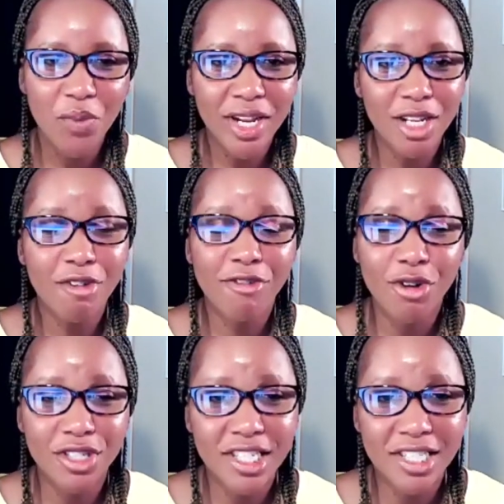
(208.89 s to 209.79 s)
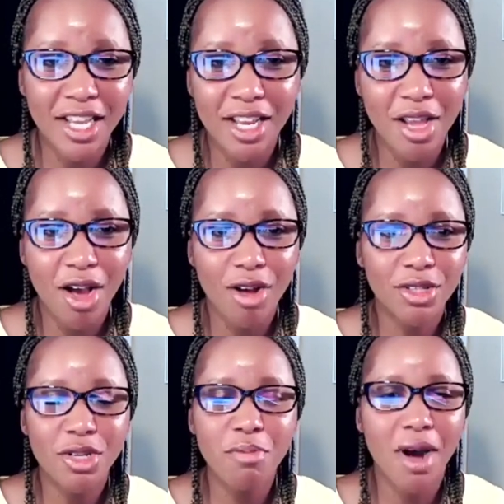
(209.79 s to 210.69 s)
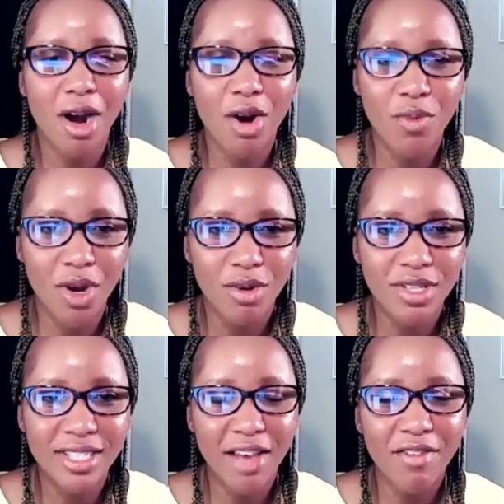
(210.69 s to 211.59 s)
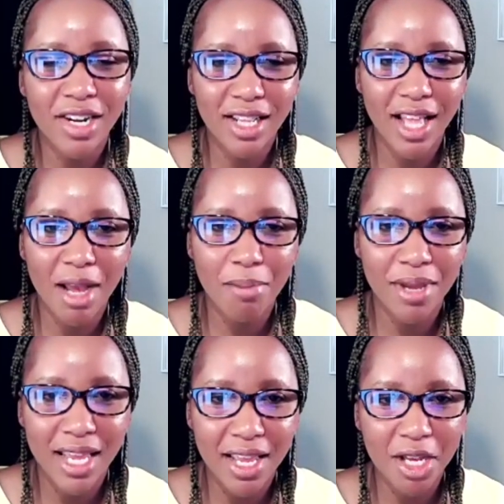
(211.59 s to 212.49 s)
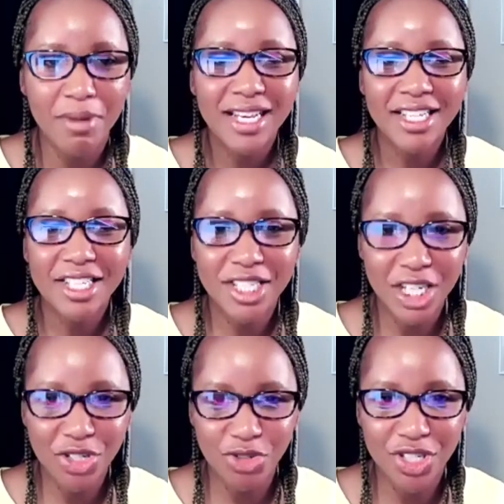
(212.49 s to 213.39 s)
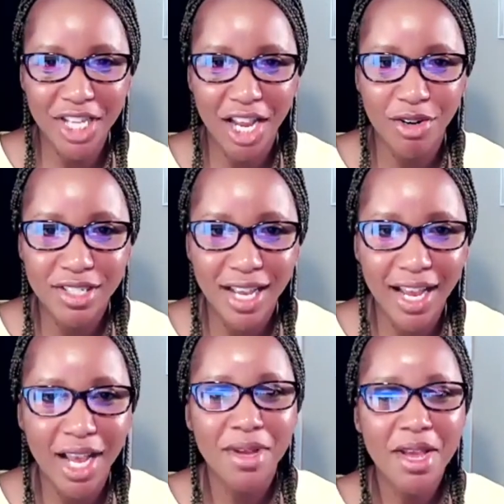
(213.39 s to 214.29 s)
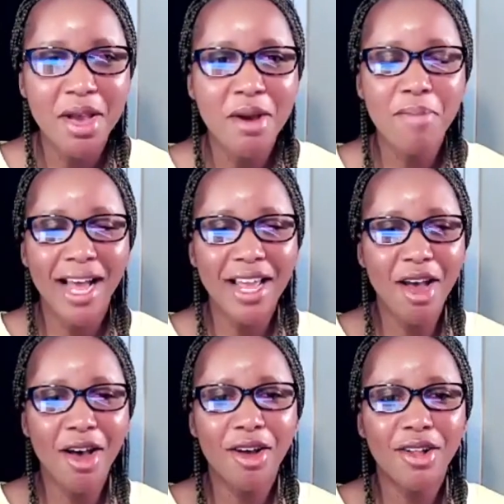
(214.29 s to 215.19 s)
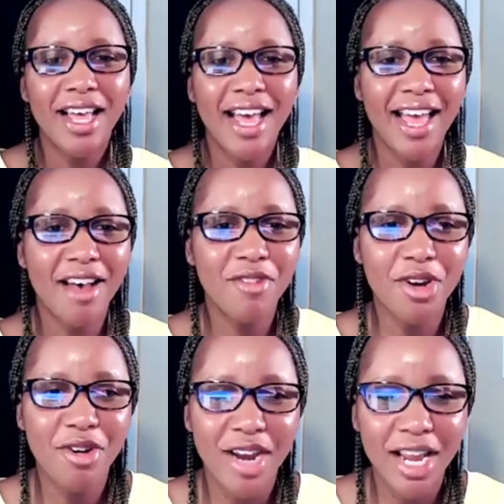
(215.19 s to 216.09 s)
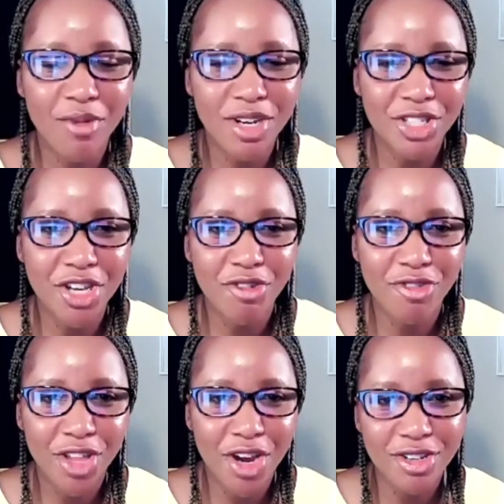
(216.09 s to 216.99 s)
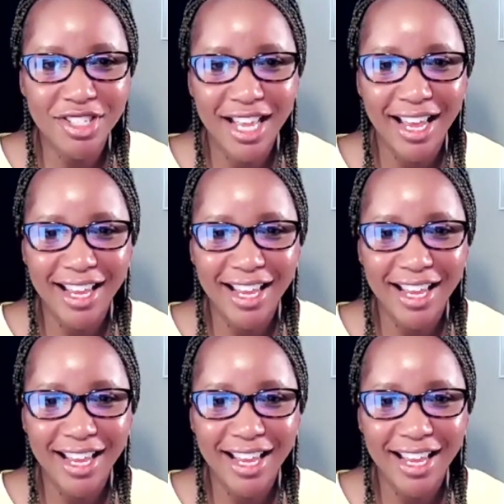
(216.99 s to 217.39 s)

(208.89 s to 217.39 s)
We look forward to seeing y'all tomorrow, 7 o'clock p.m. Central Standard Time. Bye, y'all. Have a great rest of your Thursday.